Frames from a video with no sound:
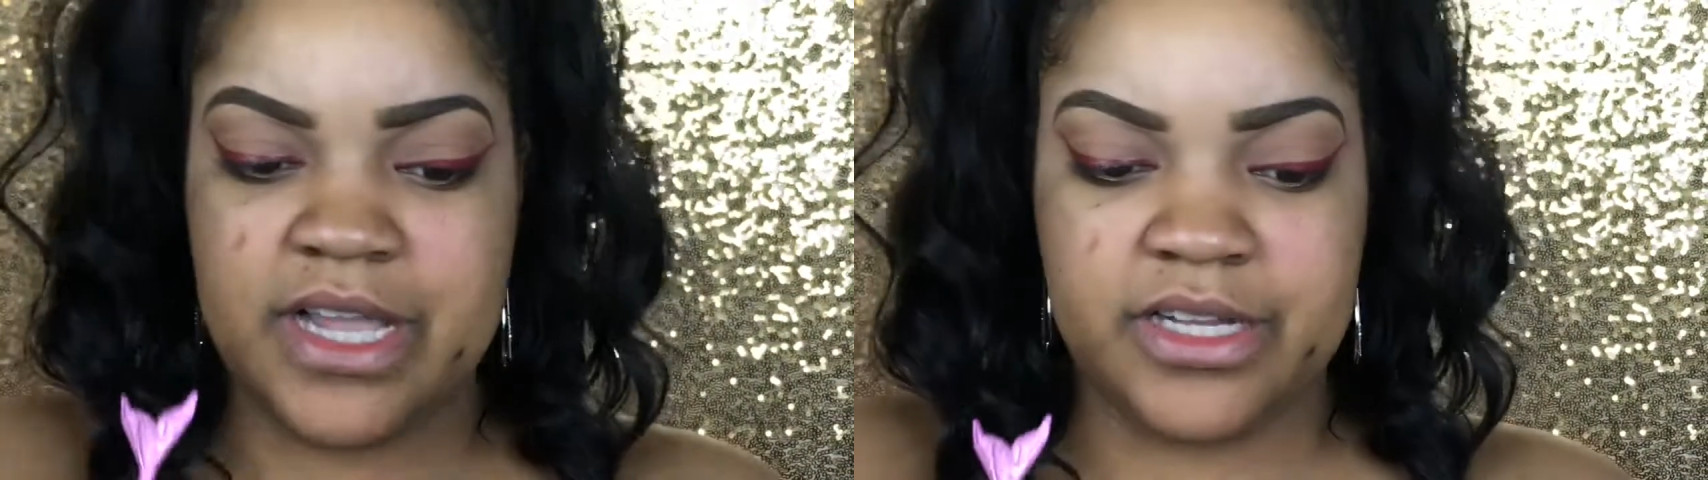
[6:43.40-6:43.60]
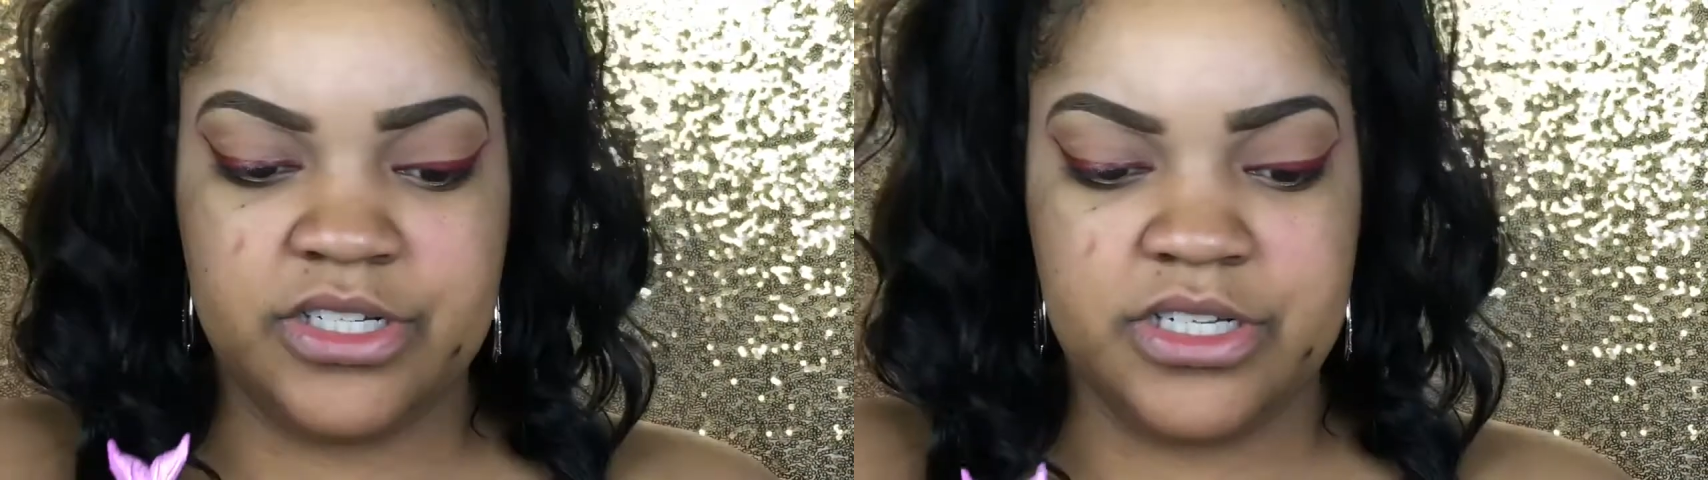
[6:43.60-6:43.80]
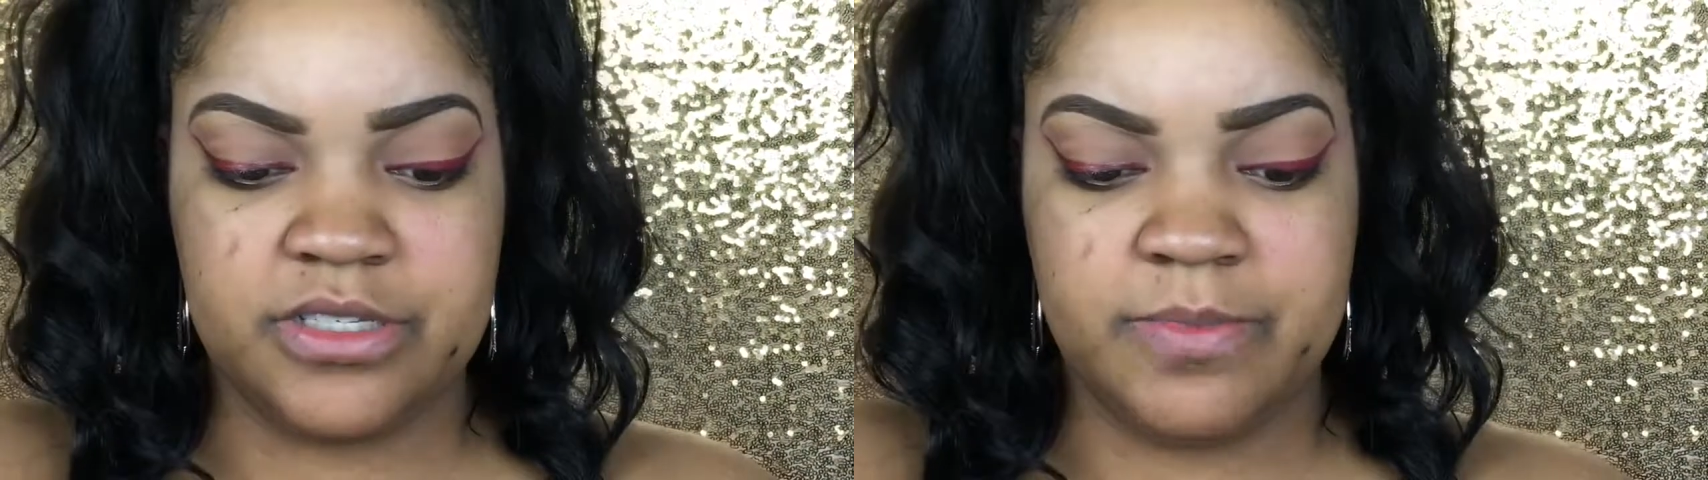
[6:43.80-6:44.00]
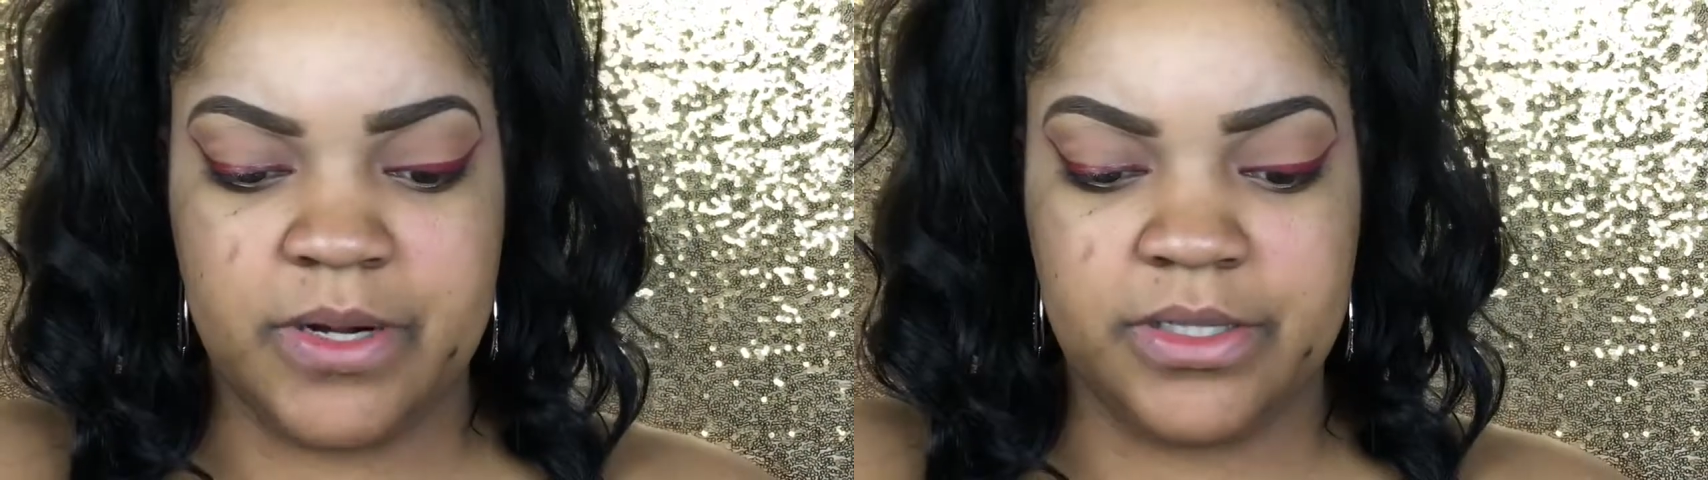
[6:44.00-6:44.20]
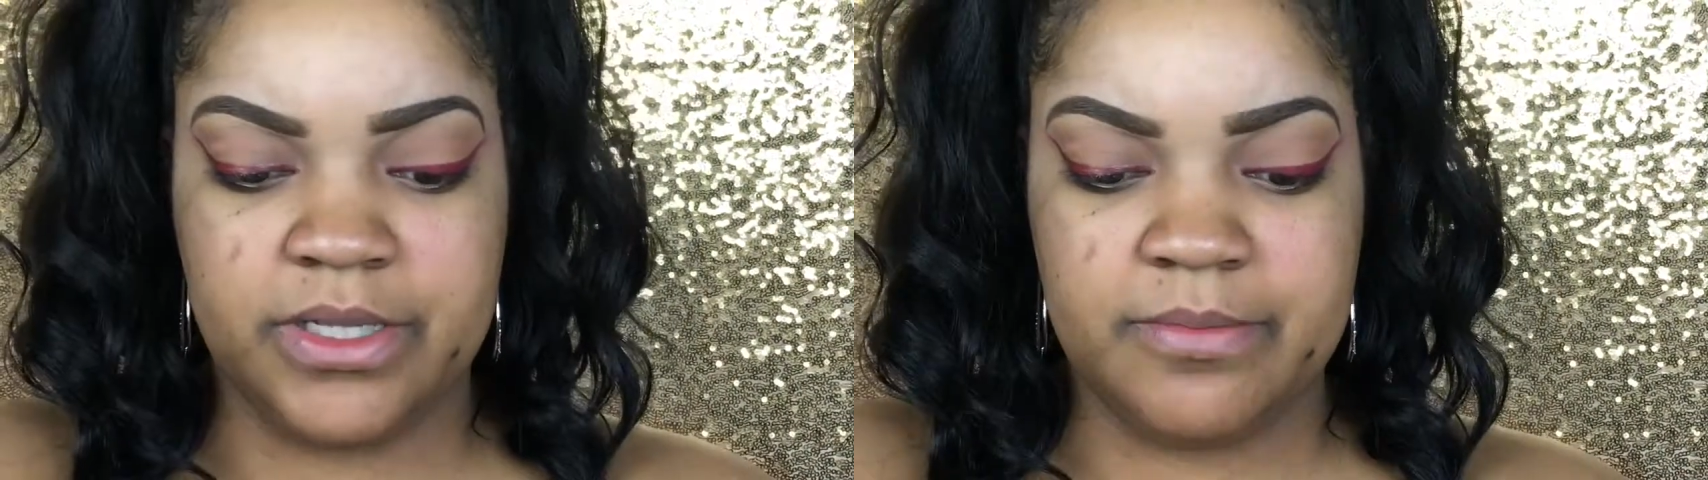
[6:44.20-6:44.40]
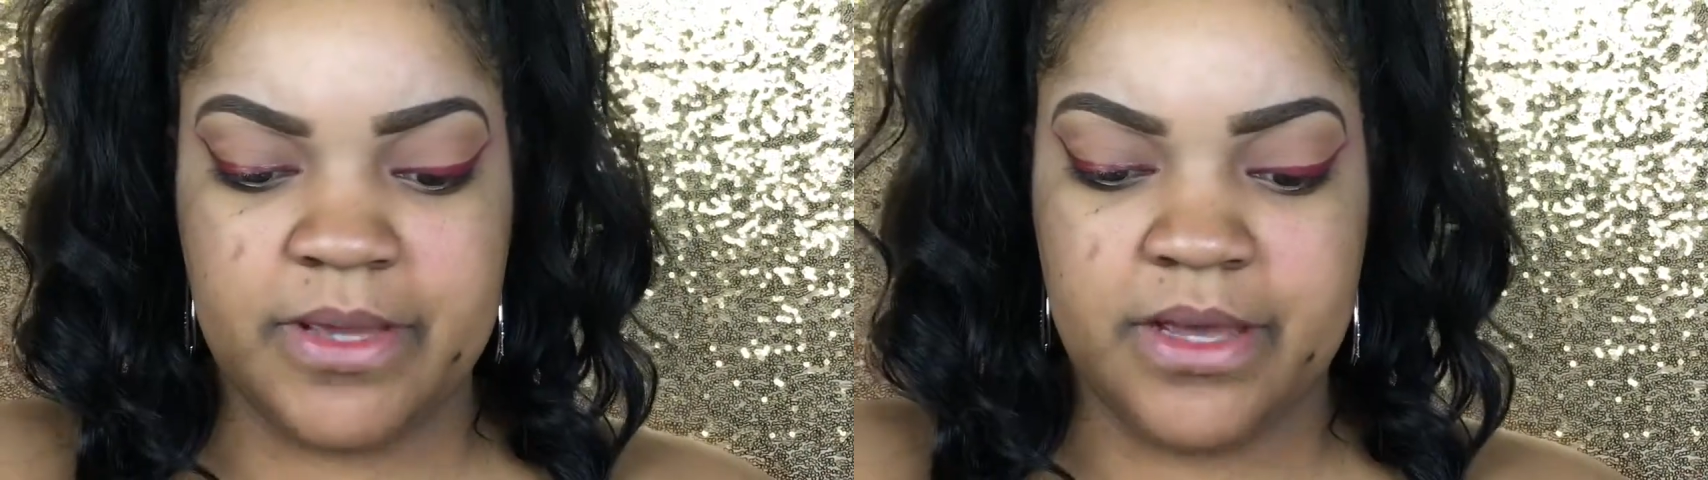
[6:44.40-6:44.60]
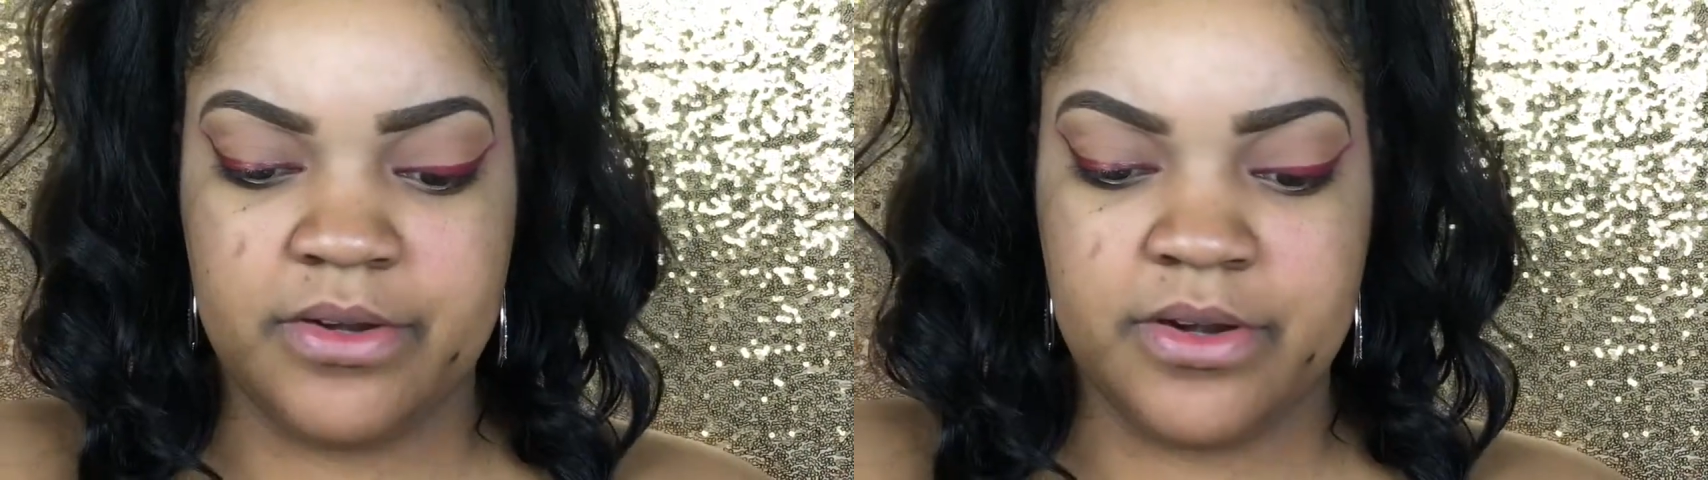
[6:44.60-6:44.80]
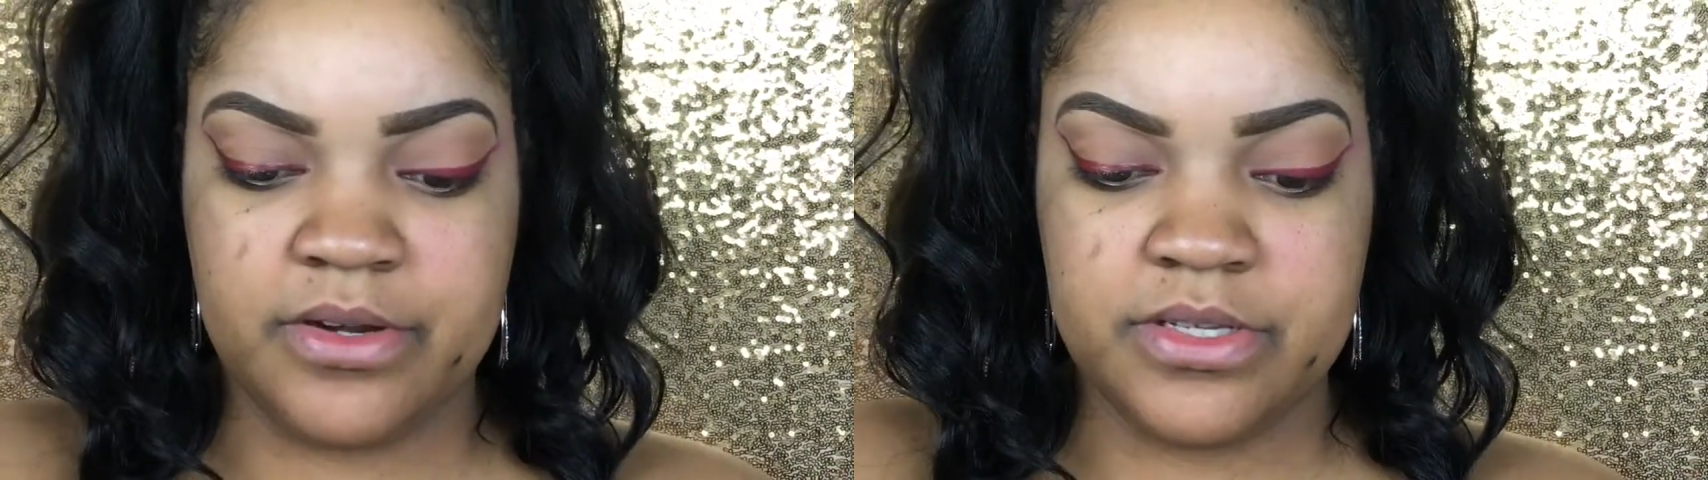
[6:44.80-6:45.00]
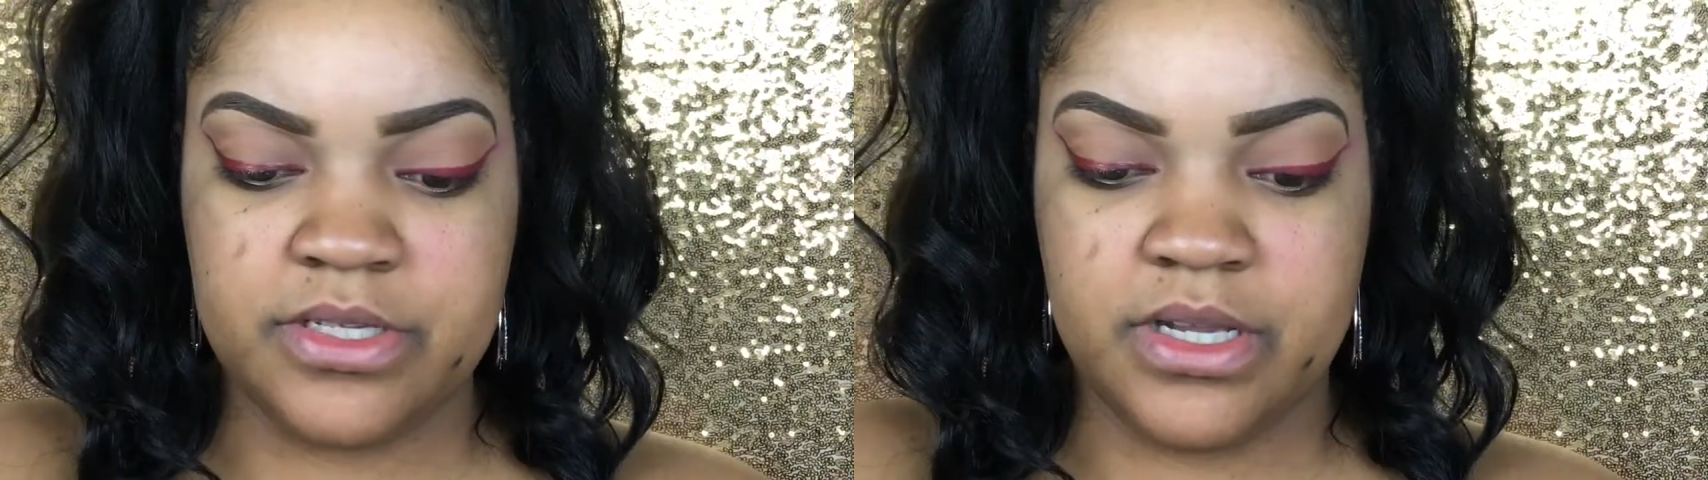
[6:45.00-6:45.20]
actually sparkling powders,